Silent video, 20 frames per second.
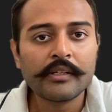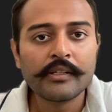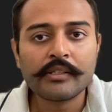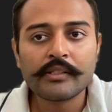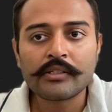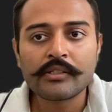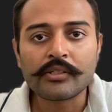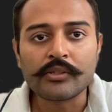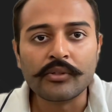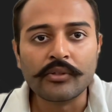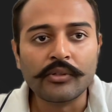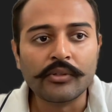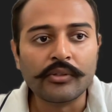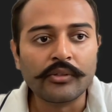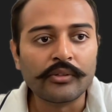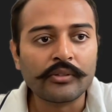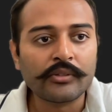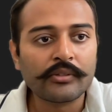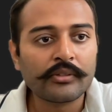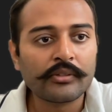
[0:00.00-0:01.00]

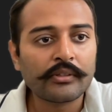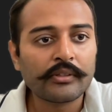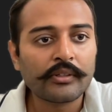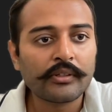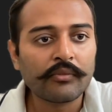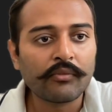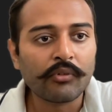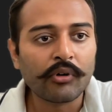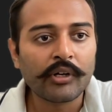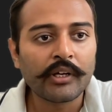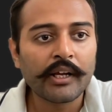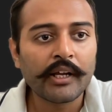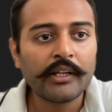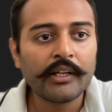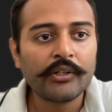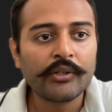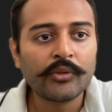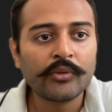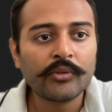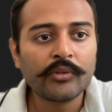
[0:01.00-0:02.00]
so what I'll
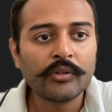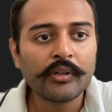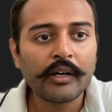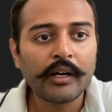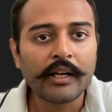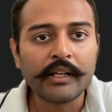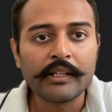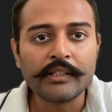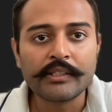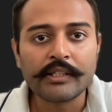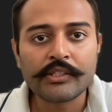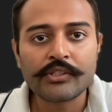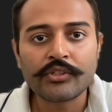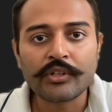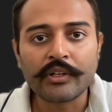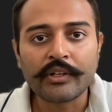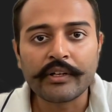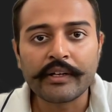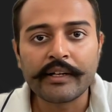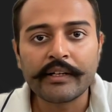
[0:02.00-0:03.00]
do, I'll just
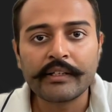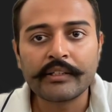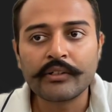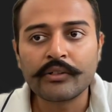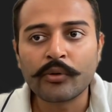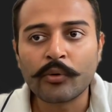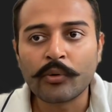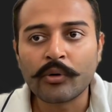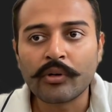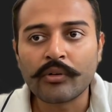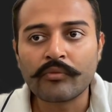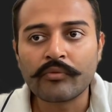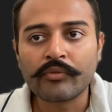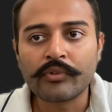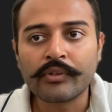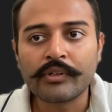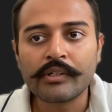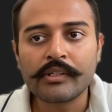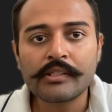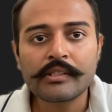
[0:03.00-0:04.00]
generate the token
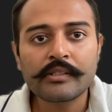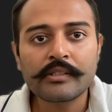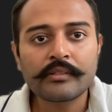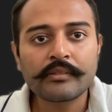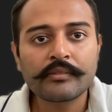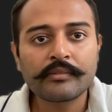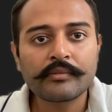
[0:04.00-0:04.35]
first.